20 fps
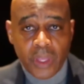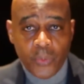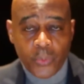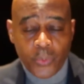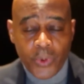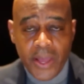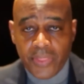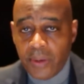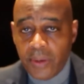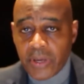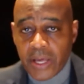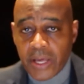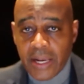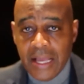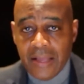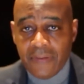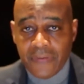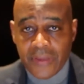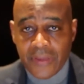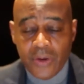Rather, I'm going to
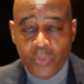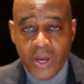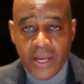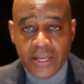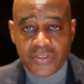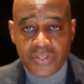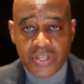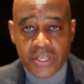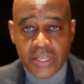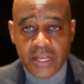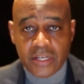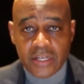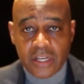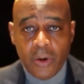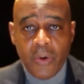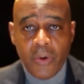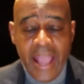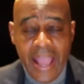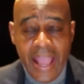have NYC and Co.